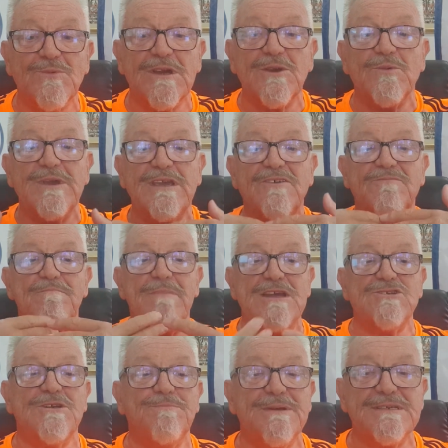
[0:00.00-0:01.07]
where we have
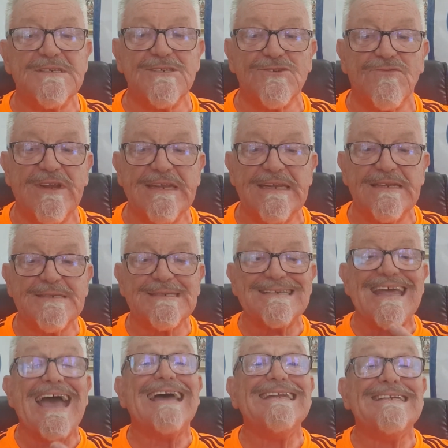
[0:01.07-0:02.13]
measured business readiness
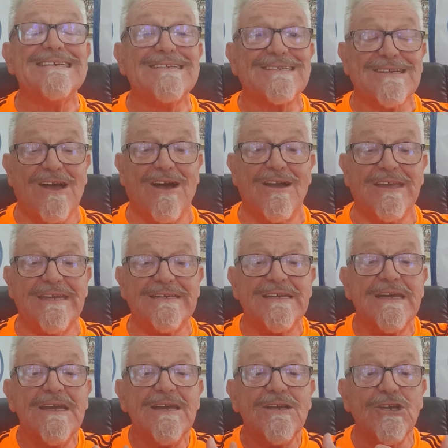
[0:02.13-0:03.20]
and added a target
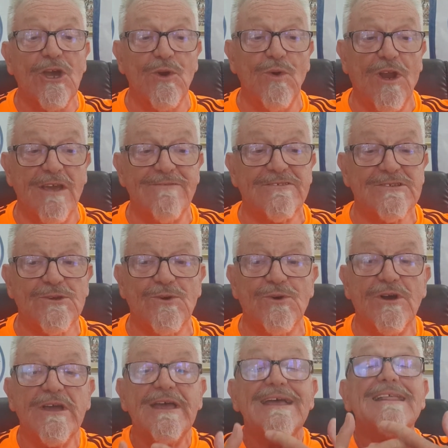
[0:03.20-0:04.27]
go live
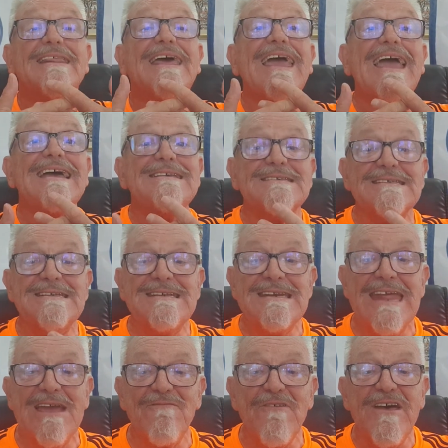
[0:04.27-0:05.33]
score. There has
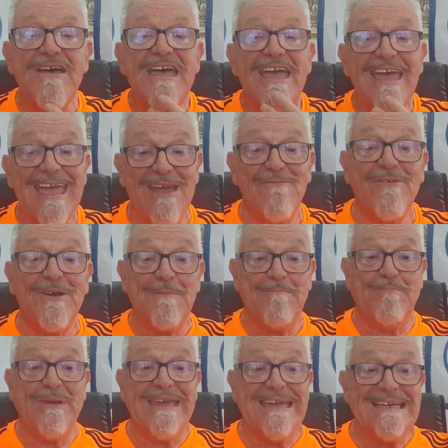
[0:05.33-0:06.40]
never ever
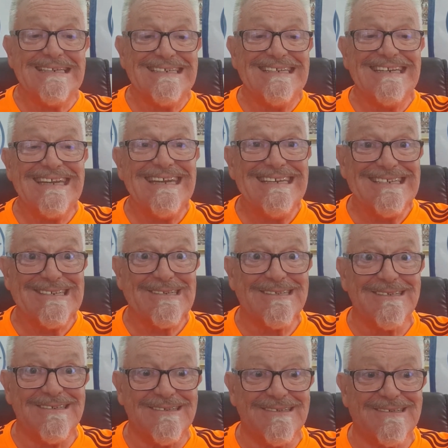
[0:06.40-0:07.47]
been an
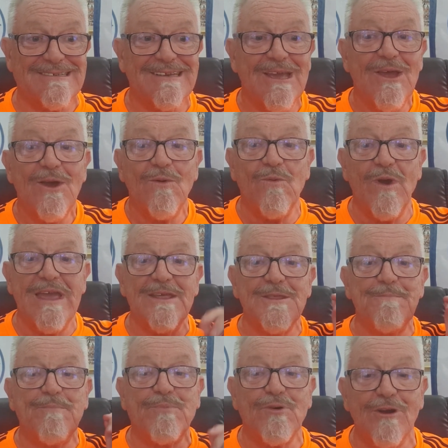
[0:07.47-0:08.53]
instance where
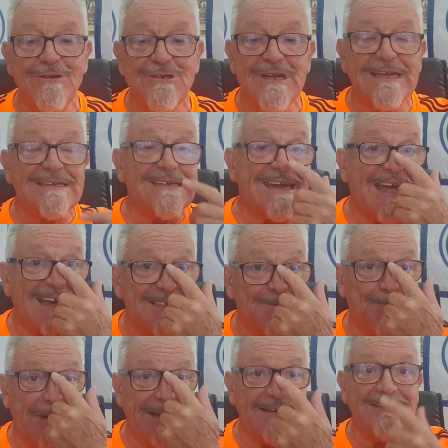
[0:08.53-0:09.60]
the project has
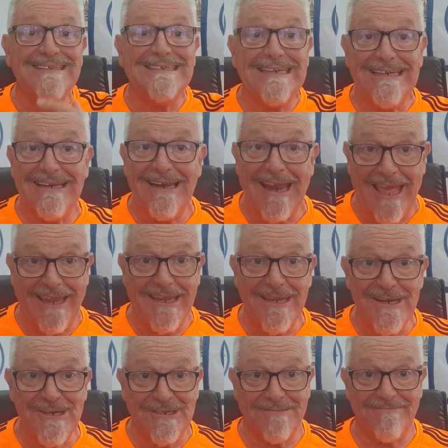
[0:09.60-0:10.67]
been
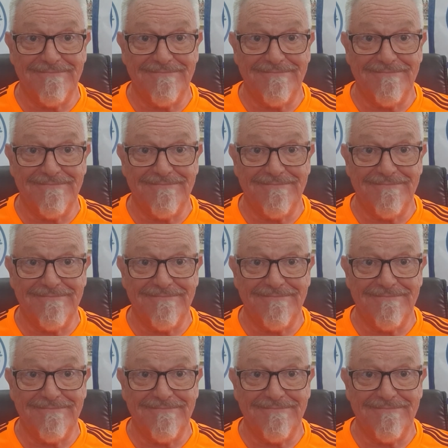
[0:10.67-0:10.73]
delayed